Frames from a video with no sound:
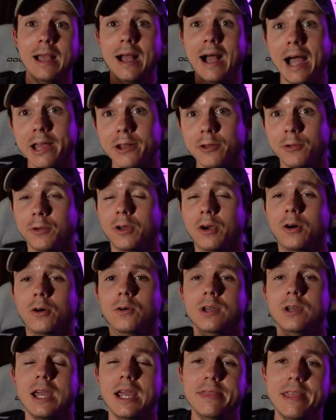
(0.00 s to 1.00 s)
I don't know.
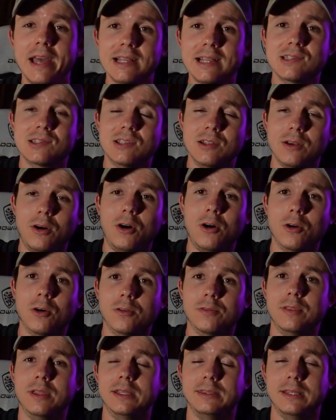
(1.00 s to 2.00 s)
And that's the hard
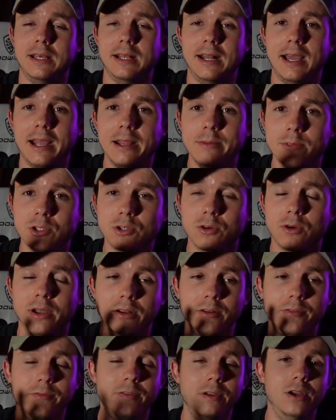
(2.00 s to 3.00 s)
thing that I'm trying
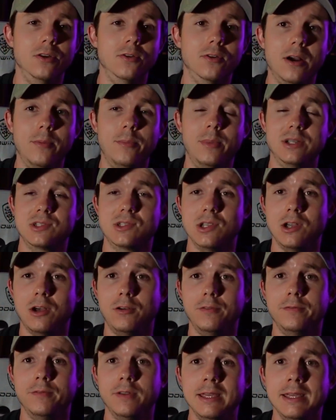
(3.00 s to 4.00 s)
to figure out
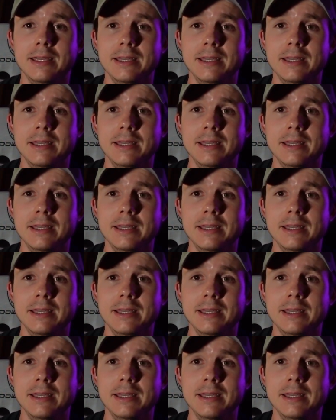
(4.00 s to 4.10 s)
myself.